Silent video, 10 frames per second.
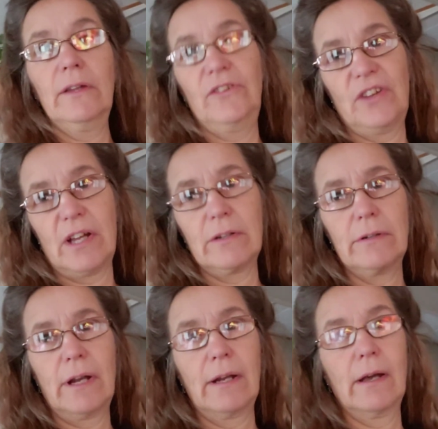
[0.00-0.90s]
It's
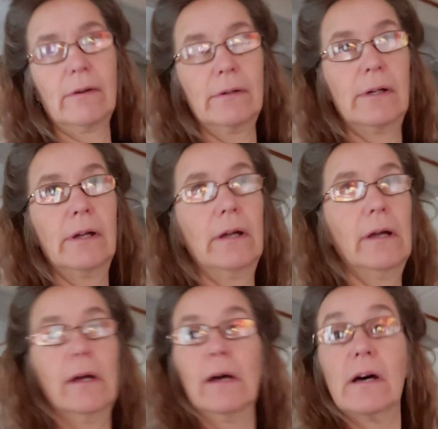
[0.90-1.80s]
Saturday now.
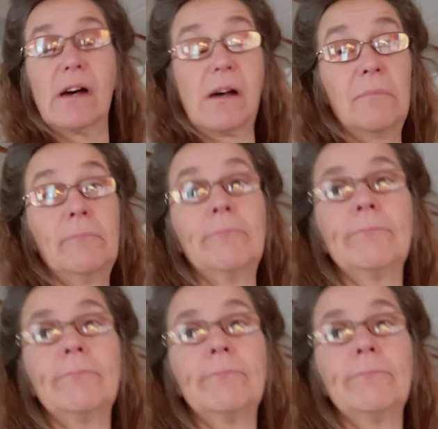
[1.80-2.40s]
Um